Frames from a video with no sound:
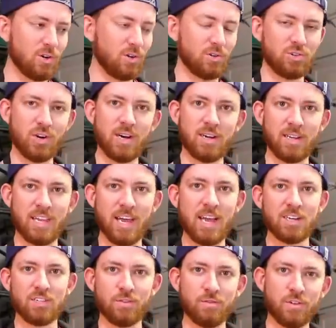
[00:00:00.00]
or trying to
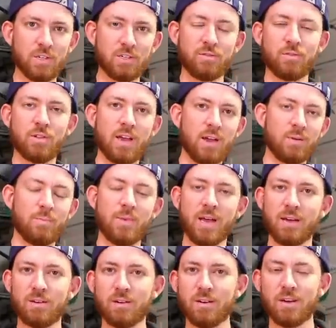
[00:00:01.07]
catch a fish for that
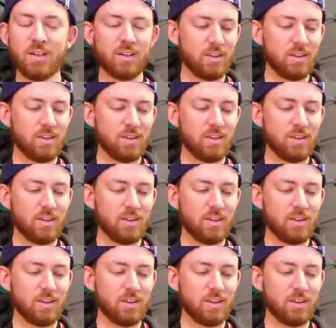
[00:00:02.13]
matter,